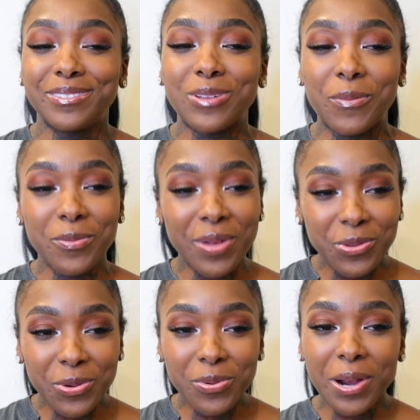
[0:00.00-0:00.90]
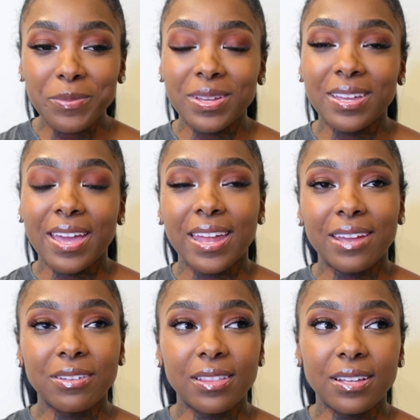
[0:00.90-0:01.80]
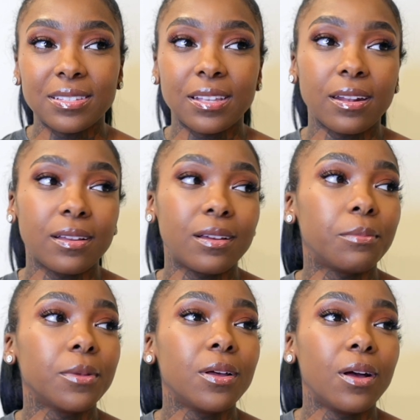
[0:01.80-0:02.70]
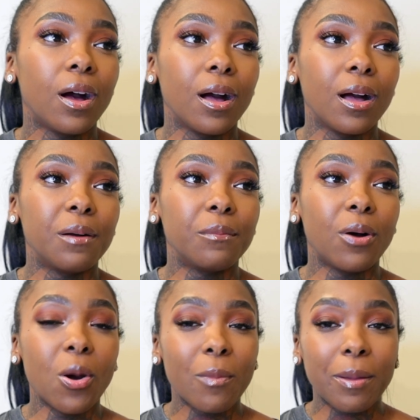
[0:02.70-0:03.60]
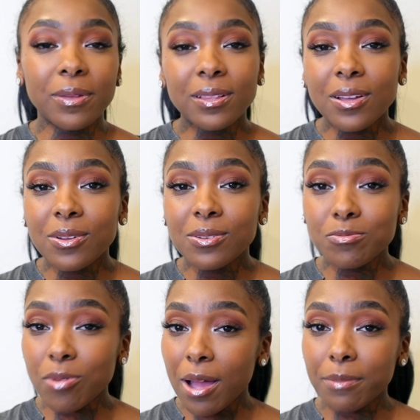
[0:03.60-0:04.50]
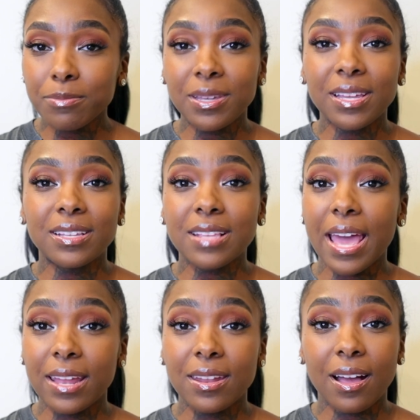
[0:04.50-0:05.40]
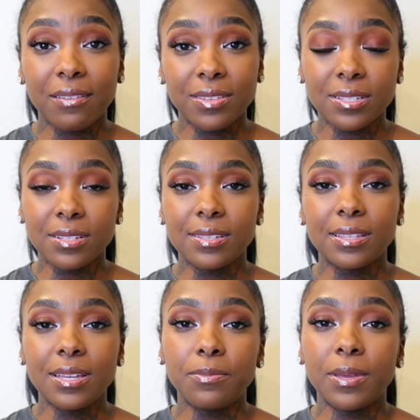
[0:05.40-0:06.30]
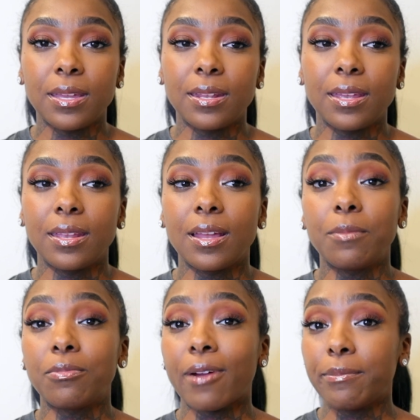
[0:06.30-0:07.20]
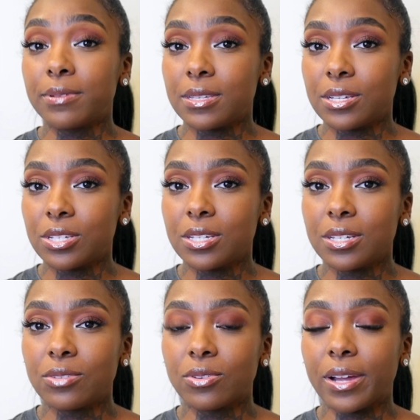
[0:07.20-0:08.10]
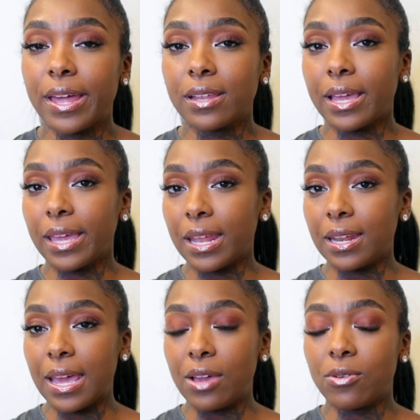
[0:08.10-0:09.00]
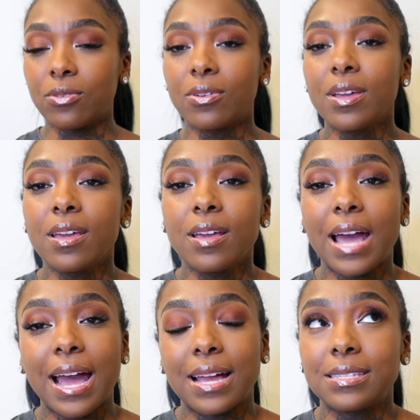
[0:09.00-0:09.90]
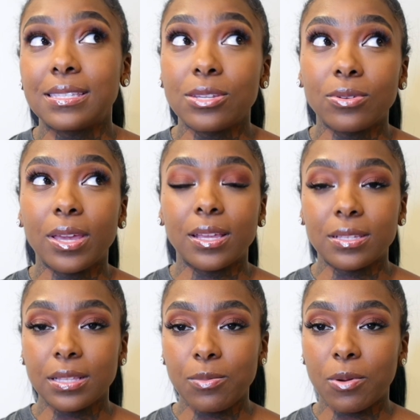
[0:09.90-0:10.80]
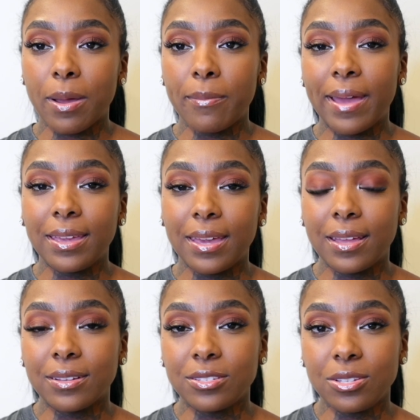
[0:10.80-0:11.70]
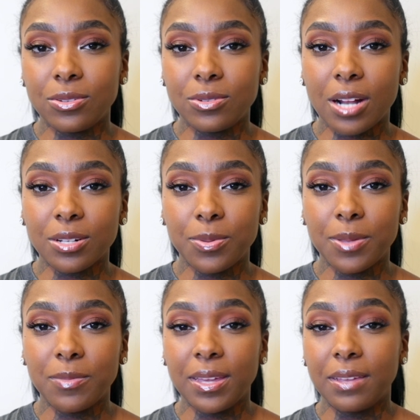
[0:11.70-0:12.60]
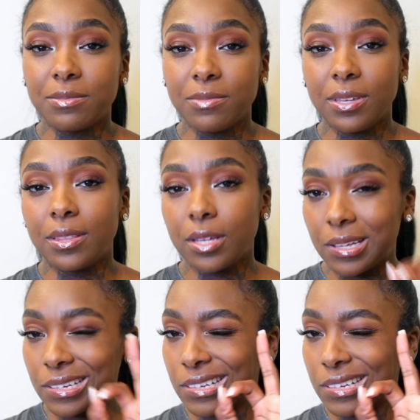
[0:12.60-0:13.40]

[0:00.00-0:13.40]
so I'm in my new apartment, had everything set up, all my pillows propped, because I had to obviously sleep in an upright position or kind of like at an angle. I still can't sleep on my back yet until Dr. Pittman gives me the